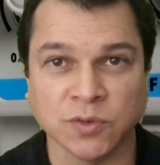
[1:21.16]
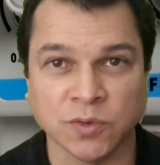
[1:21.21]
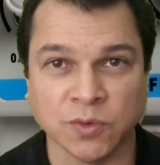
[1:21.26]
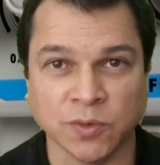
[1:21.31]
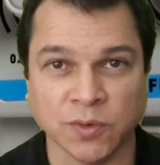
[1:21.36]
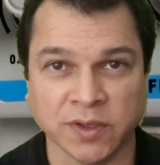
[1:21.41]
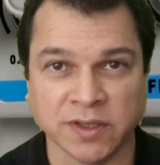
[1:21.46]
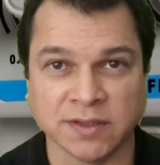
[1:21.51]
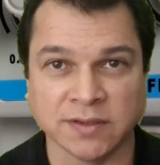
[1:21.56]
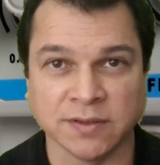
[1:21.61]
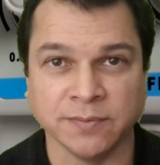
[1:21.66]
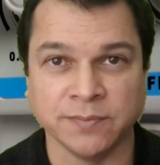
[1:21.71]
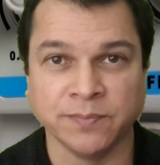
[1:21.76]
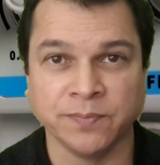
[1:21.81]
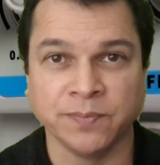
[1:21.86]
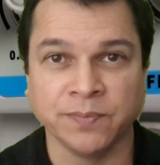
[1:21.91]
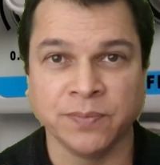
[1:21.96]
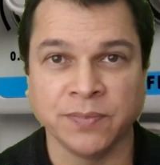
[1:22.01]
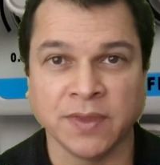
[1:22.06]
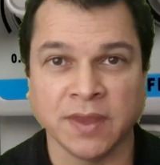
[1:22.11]
to do it.
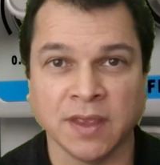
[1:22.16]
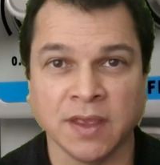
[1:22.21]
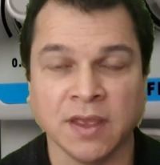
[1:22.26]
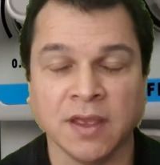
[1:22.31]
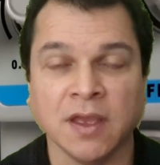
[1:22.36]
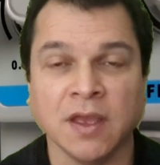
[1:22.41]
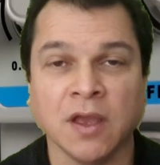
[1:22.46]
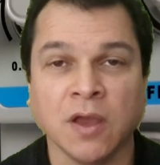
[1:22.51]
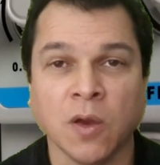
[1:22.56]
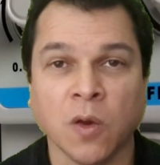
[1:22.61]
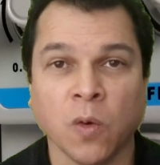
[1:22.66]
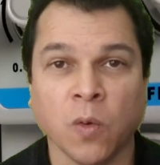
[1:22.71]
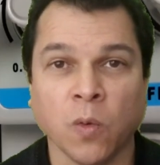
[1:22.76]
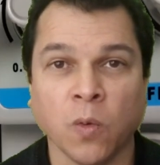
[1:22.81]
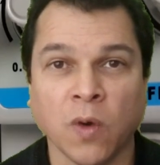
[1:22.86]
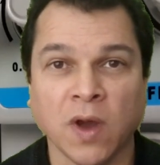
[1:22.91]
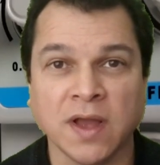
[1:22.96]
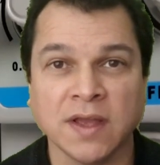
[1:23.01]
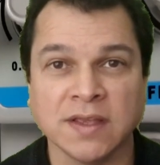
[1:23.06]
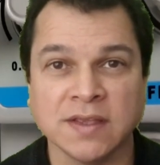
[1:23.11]

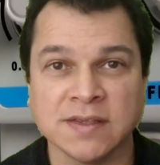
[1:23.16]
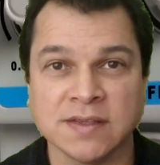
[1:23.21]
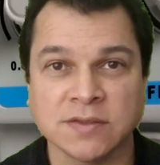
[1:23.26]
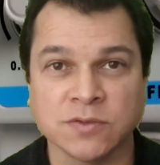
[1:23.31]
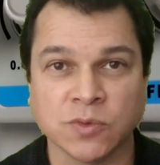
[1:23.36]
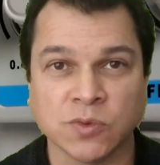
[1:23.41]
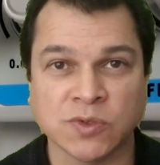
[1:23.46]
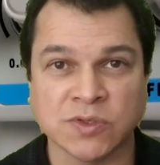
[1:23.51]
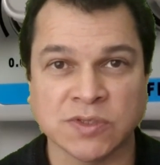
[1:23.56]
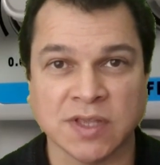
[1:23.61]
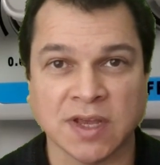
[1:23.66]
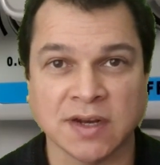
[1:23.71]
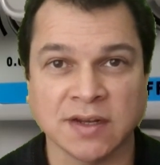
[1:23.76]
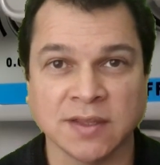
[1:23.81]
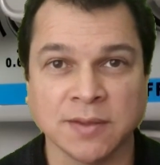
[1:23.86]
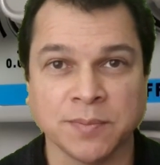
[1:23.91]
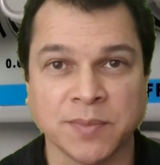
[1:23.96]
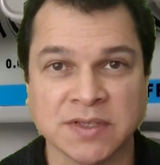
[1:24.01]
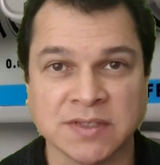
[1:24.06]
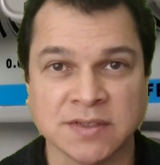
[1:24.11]
One is to
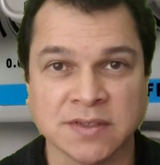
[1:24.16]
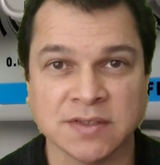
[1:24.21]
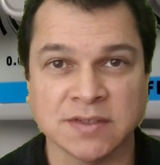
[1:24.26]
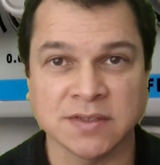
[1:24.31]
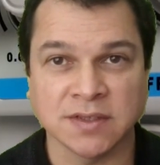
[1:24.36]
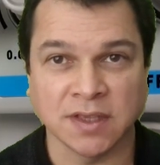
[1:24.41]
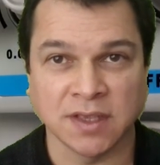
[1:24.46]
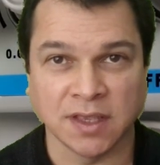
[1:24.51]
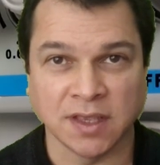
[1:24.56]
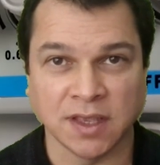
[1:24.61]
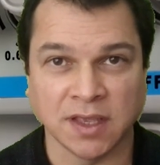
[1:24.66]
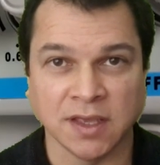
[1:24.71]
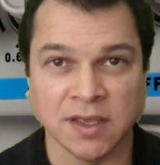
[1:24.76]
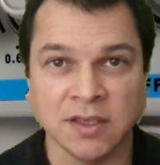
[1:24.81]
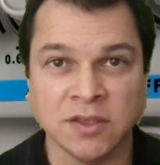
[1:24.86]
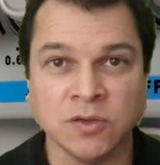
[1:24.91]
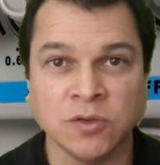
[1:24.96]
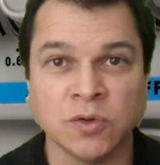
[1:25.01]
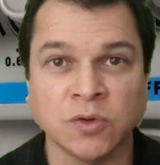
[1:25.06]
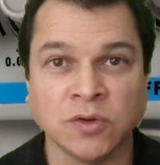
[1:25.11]
start the business
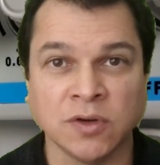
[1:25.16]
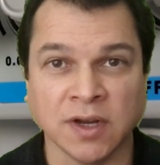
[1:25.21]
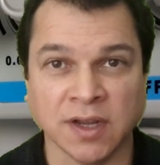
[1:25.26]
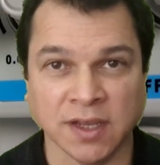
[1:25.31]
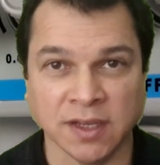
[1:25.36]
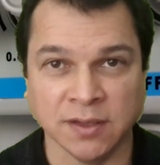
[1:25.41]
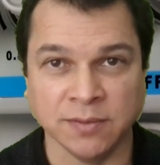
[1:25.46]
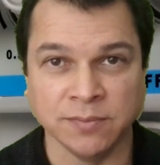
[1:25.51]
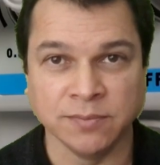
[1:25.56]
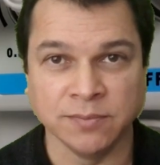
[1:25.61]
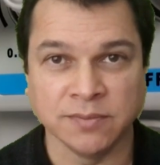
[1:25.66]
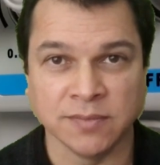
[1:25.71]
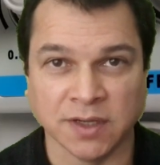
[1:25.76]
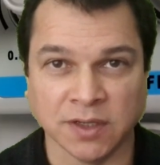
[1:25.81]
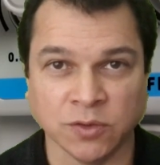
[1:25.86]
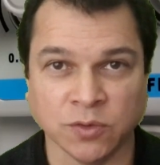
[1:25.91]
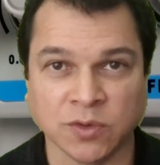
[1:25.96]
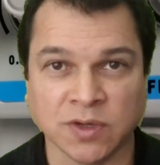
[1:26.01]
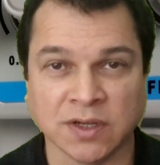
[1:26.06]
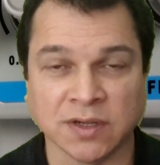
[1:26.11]
in your name,
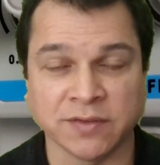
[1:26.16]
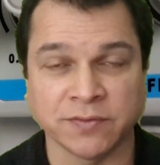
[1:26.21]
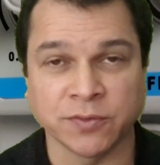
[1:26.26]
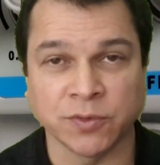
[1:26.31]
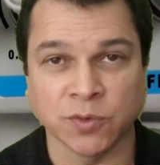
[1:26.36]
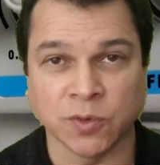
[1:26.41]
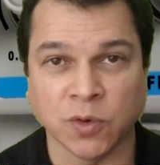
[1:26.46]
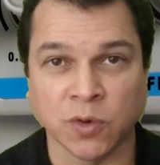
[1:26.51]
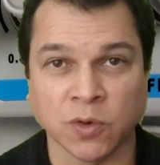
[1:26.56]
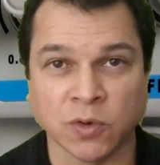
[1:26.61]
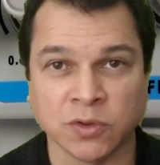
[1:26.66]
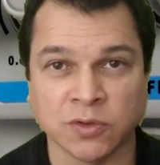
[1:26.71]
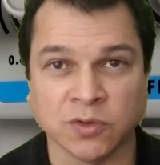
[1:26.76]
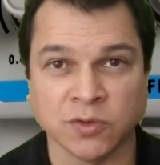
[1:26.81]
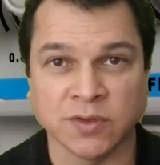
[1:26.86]
and you have to go